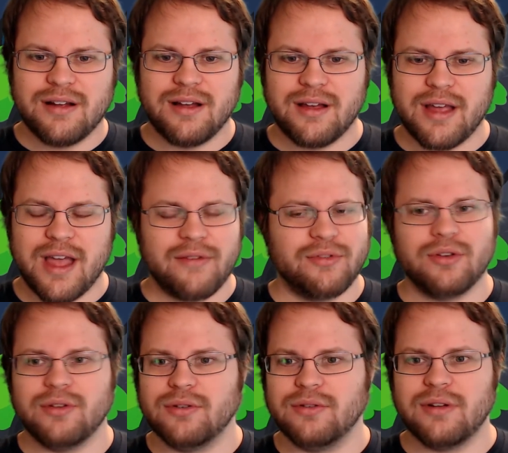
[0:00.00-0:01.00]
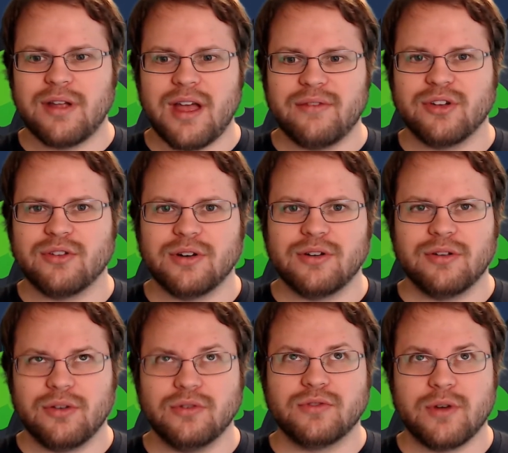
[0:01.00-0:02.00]
Have a
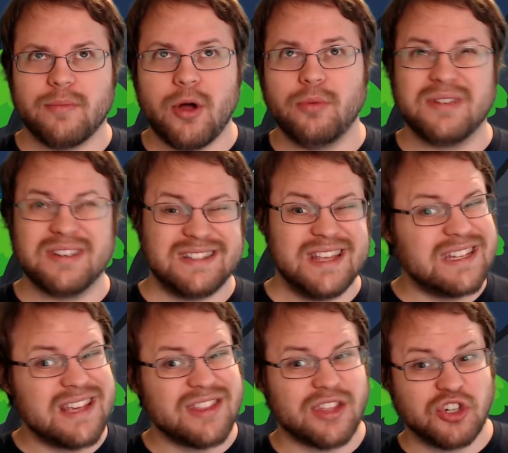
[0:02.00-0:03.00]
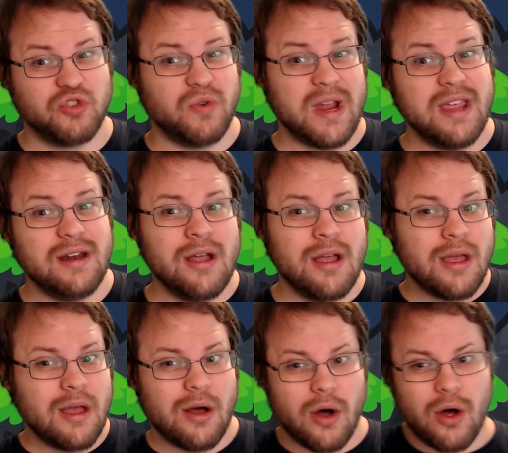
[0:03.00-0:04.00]
good trip home, because they take the train
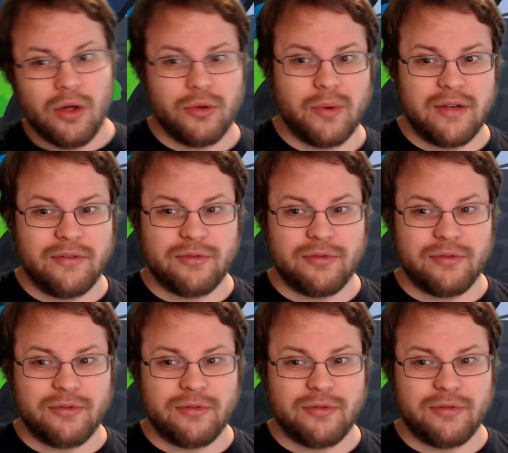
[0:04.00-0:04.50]
all the way